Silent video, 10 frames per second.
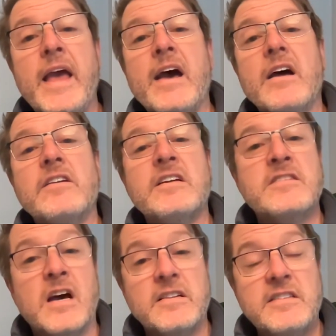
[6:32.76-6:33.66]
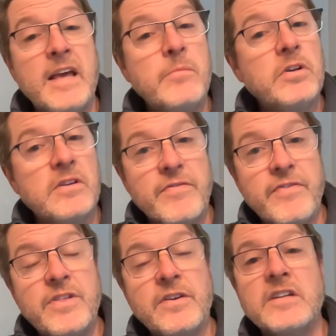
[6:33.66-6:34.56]
And it's on a table in the
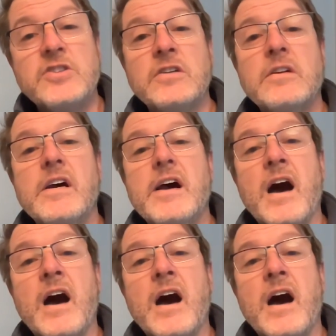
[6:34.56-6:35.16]
fifth edition